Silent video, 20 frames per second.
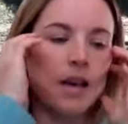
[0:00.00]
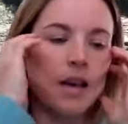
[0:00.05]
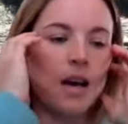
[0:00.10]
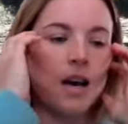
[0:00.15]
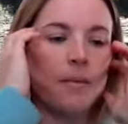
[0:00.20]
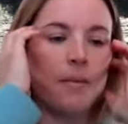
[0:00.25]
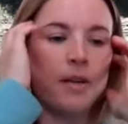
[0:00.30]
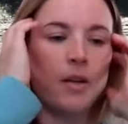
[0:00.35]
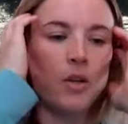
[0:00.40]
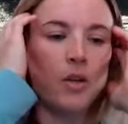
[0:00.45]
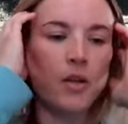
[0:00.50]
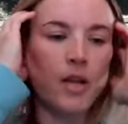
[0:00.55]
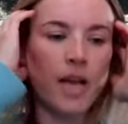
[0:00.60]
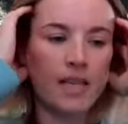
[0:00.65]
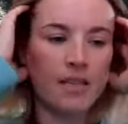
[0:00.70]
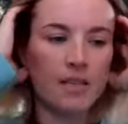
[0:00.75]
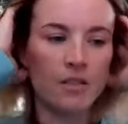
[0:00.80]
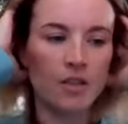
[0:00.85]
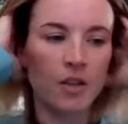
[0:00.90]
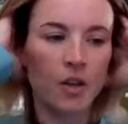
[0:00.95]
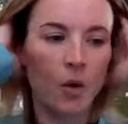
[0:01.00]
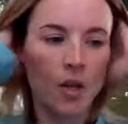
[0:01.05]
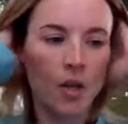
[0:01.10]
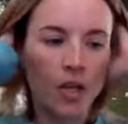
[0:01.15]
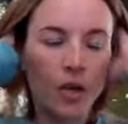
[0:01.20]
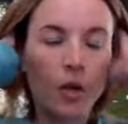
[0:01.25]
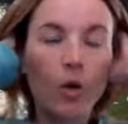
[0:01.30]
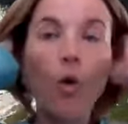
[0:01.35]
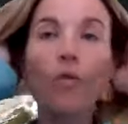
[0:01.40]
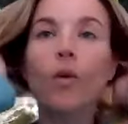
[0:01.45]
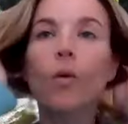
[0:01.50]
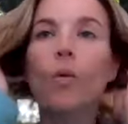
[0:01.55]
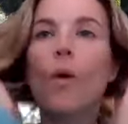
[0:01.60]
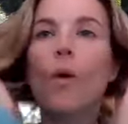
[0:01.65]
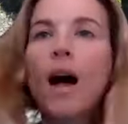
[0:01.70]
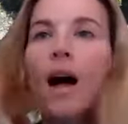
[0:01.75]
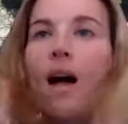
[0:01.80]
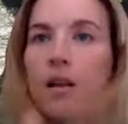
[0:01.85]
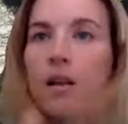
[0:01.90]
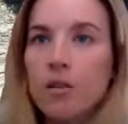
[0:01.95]
I know you guys are, you get
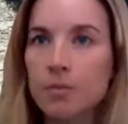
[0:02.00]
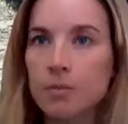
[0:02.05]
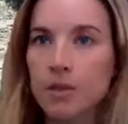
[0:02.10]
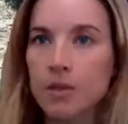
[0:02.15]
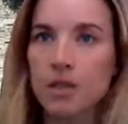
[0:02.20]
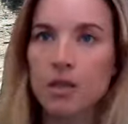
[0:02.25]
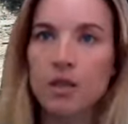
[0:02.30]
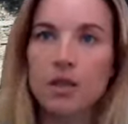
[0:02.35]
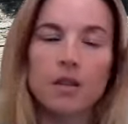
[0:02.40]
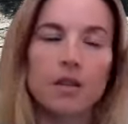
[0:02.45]
overwhelmed